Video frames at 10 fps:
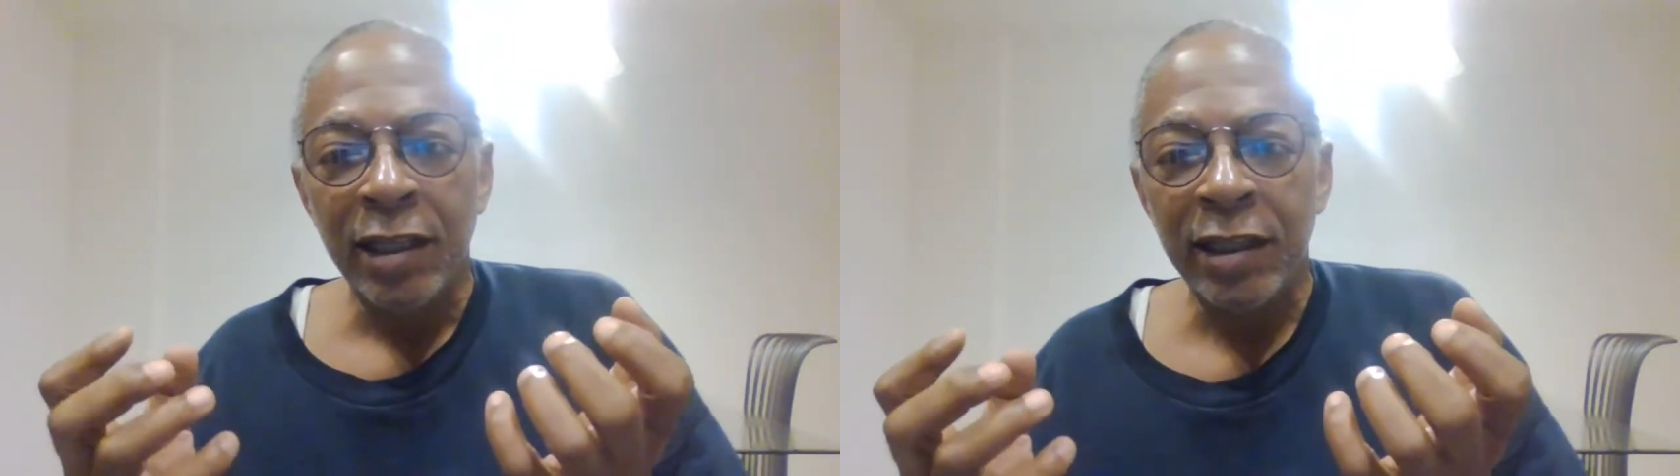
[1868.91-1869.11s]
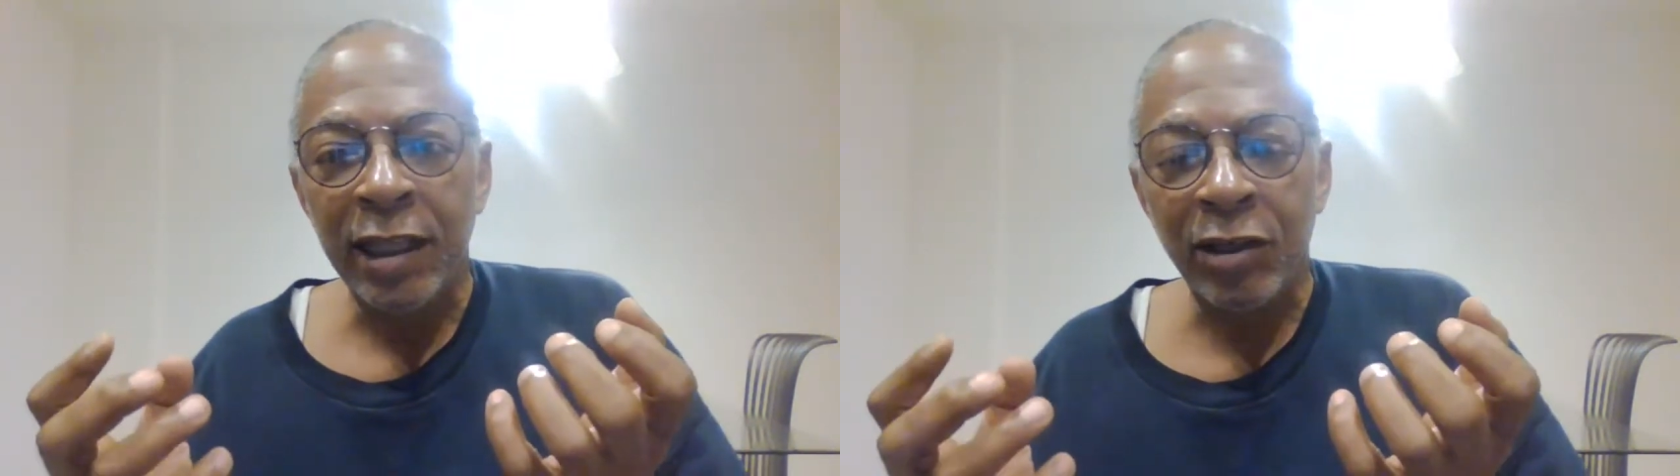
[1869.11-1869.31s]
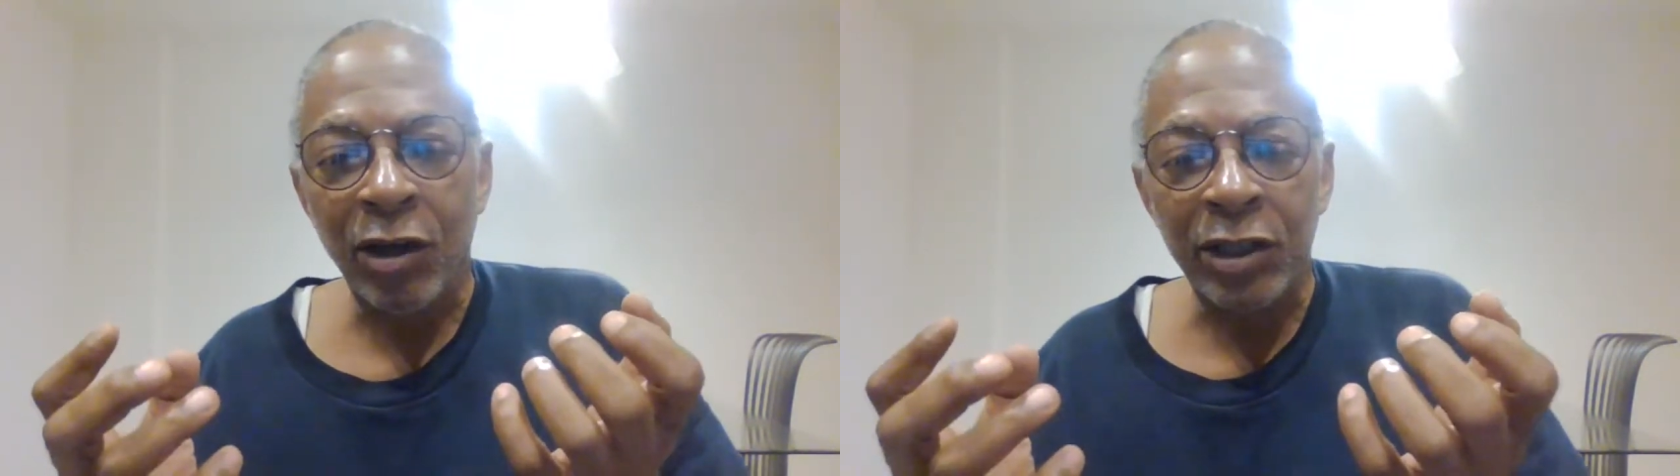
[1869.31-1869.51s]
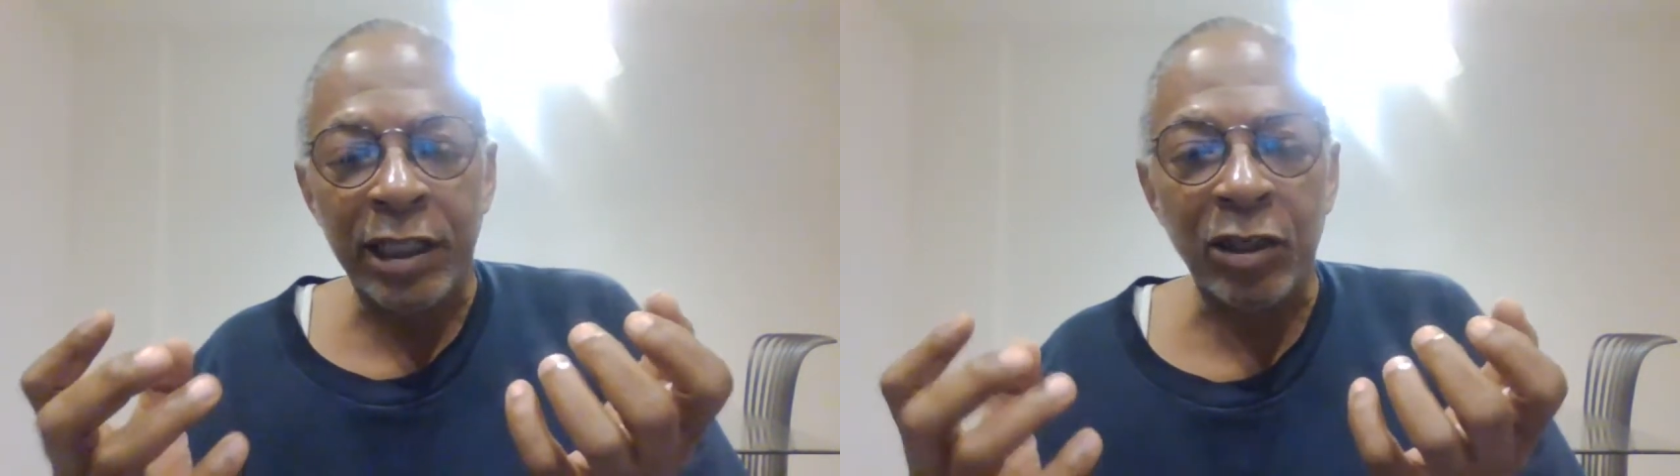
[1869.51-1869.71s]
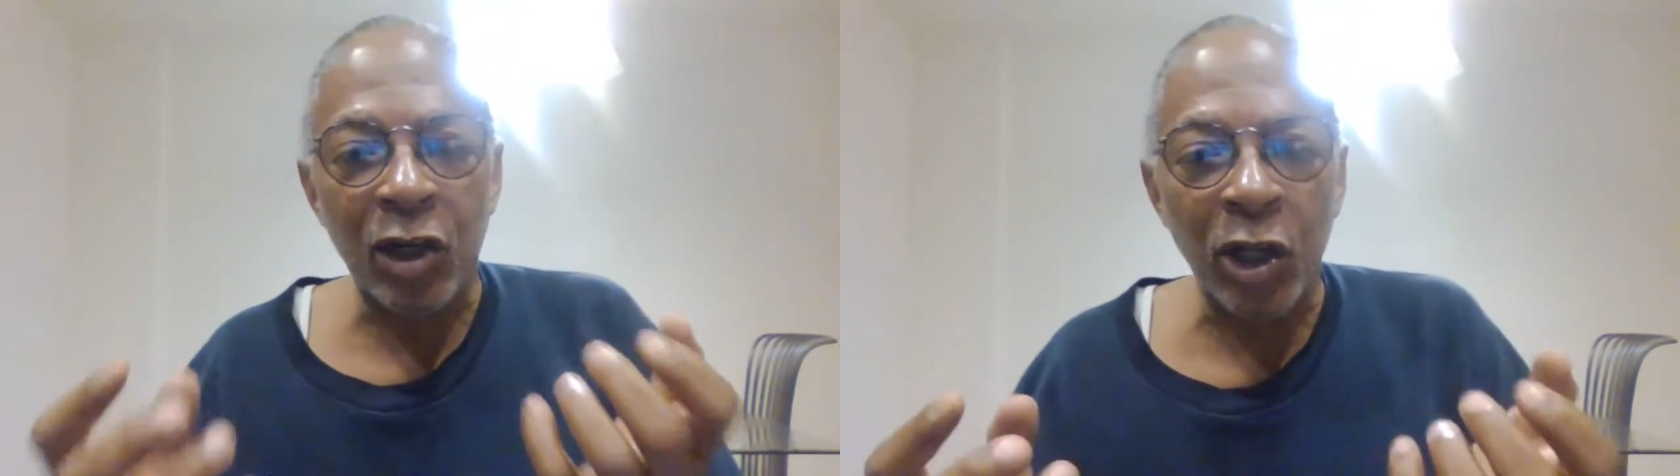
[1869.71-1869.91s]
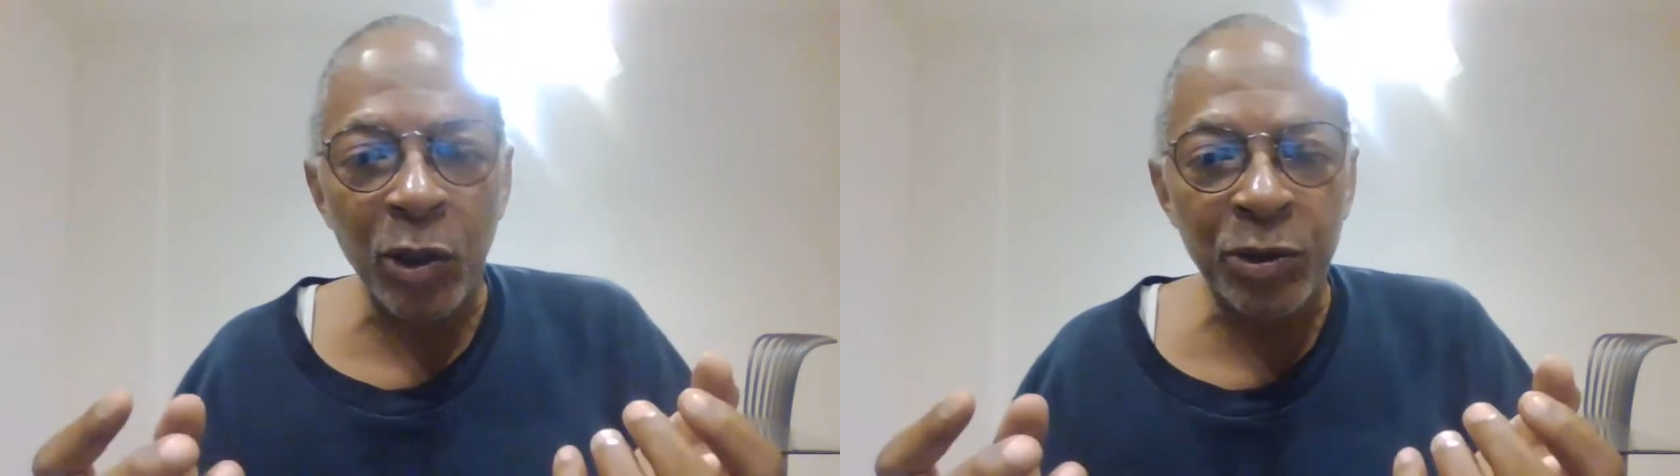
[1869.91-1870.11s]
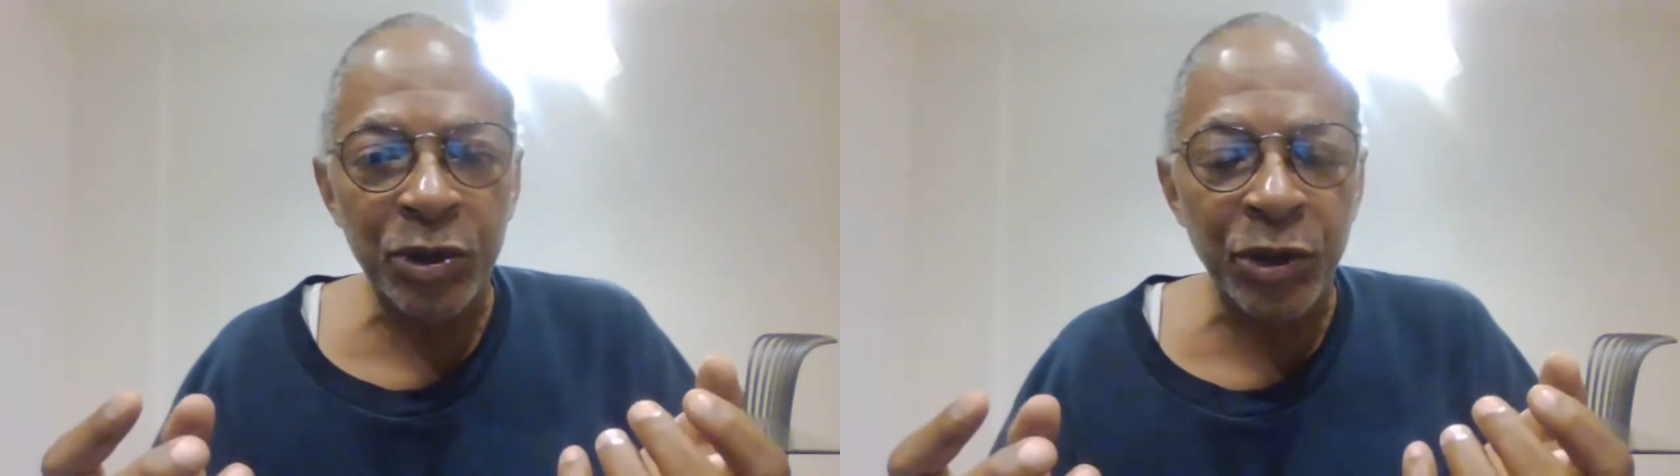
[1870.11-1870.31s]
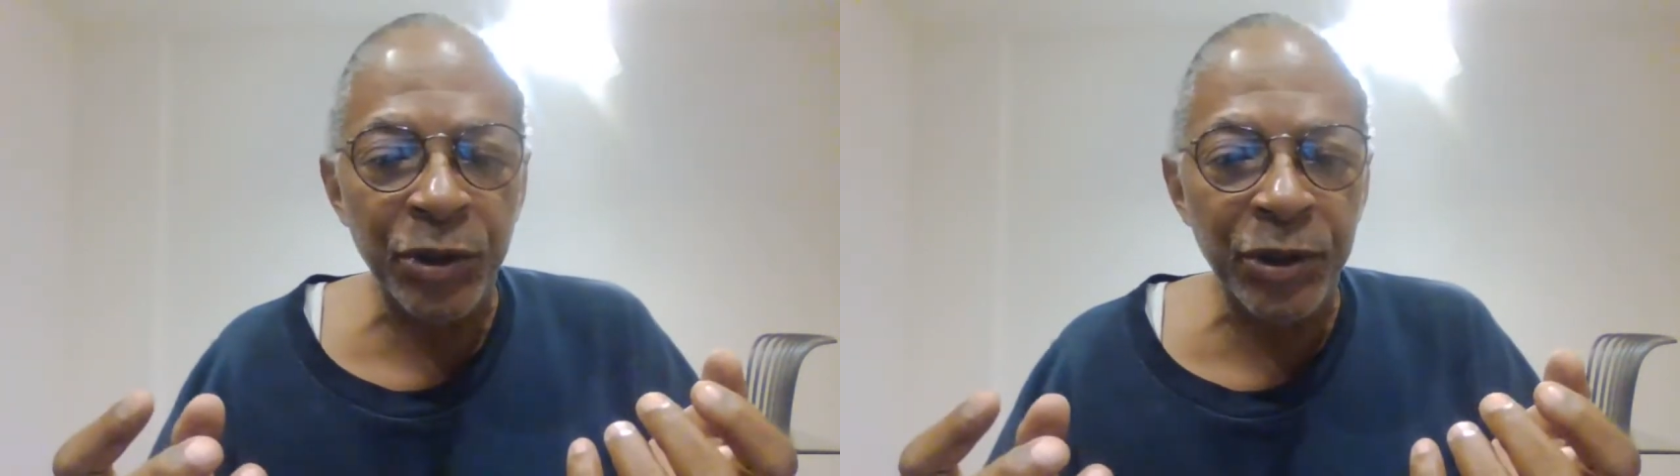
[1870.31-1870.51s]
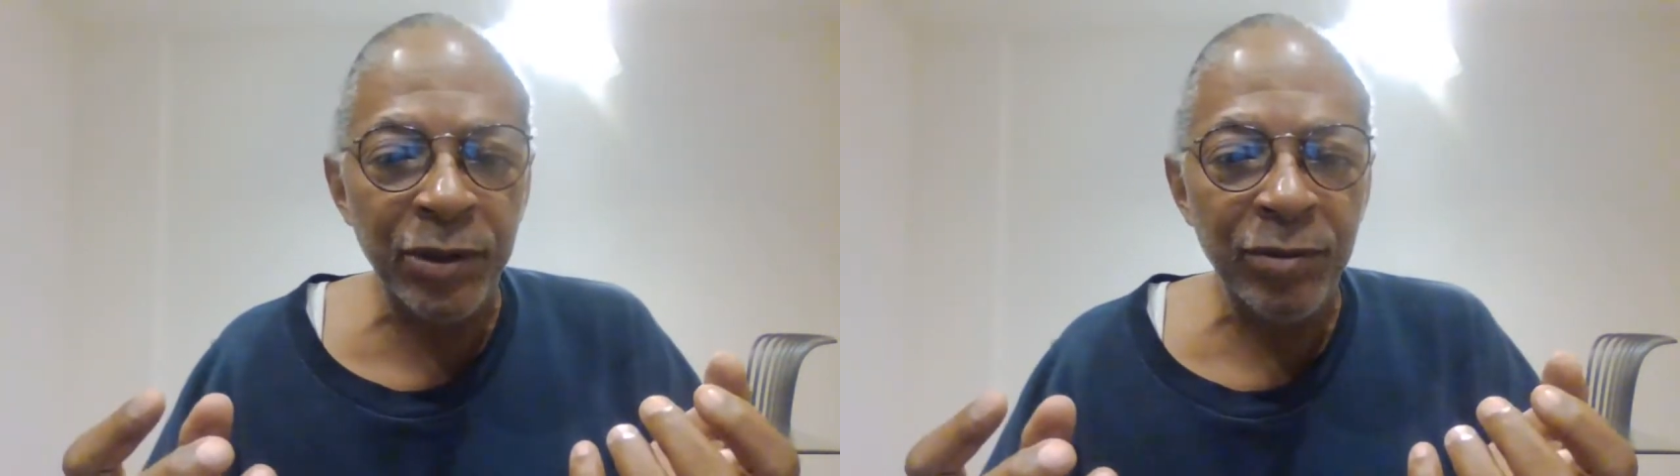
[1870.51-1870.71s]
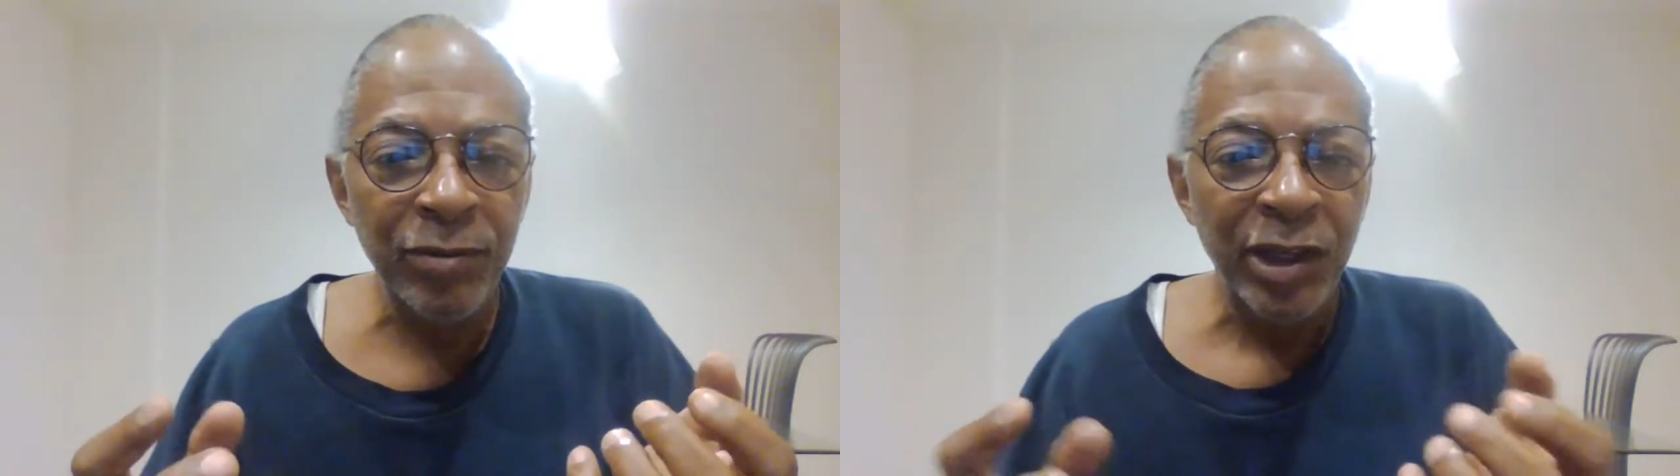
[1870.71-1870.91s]
that are close to
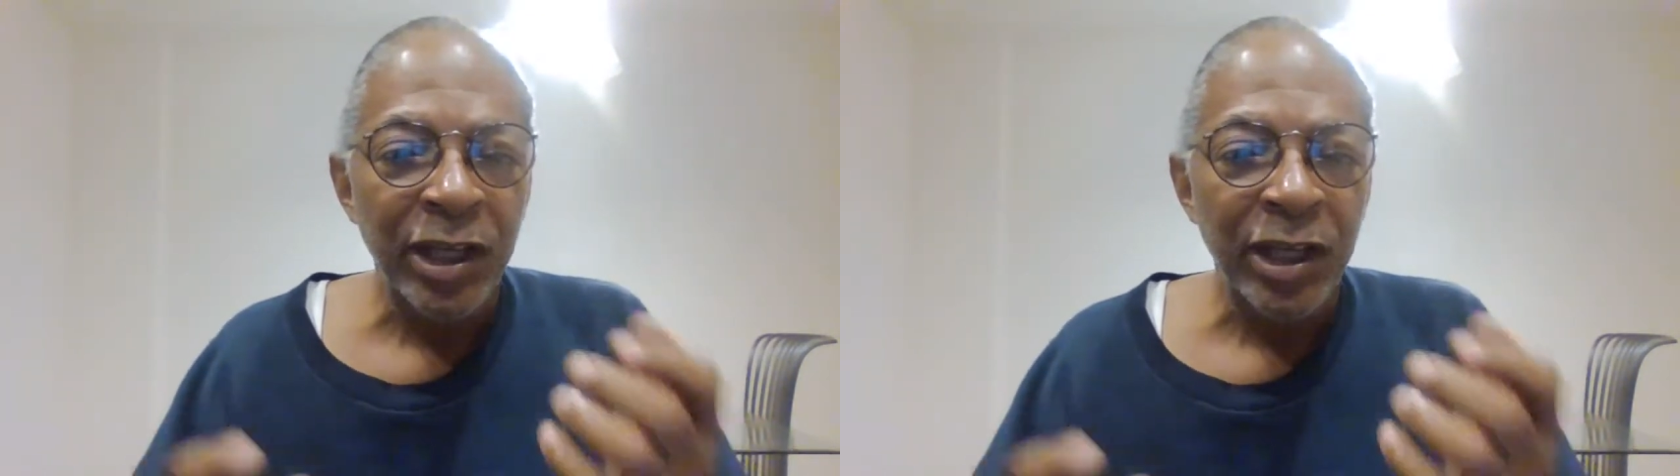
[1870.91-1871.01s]
you.